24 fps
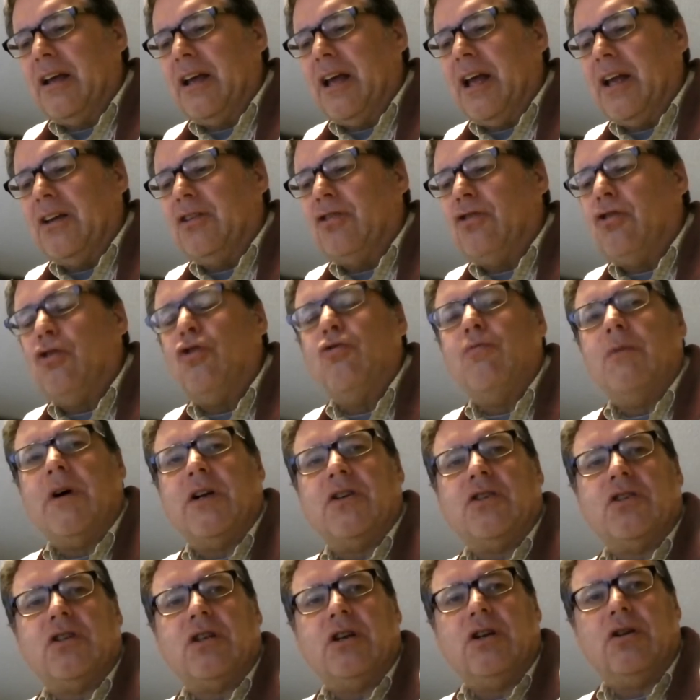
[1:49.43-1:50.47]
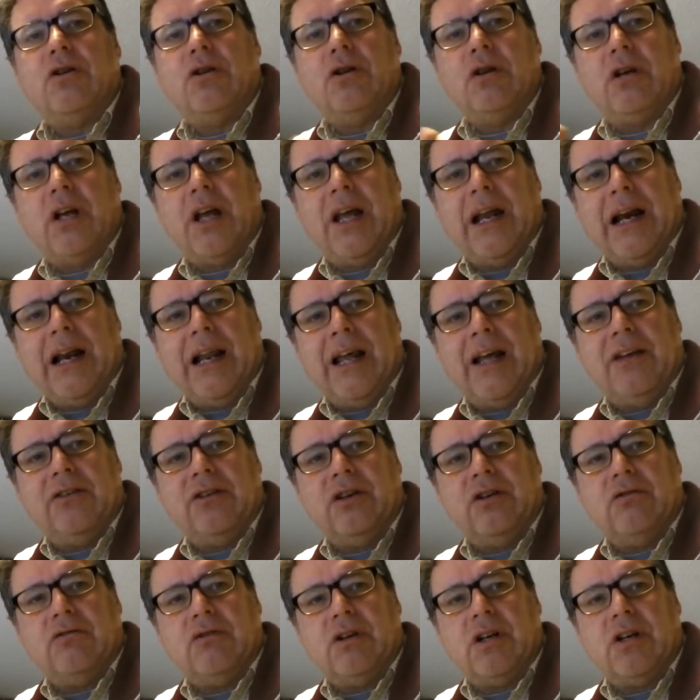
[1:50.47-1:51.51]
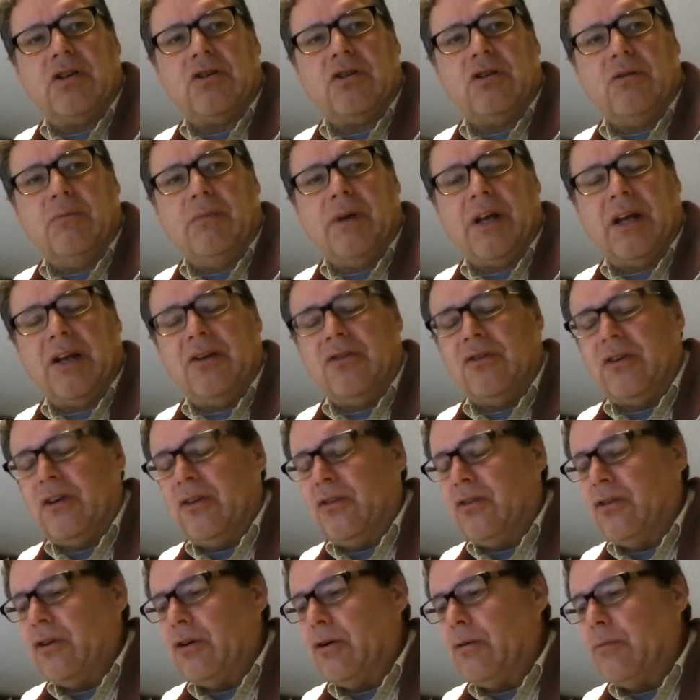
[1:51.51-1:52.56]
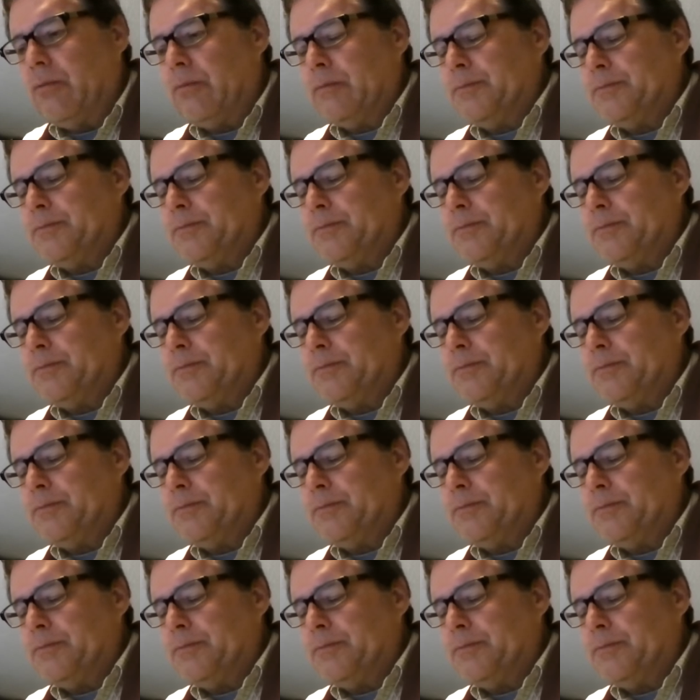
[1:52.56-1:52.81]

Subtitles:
It's too much to analyze in traditional means, and so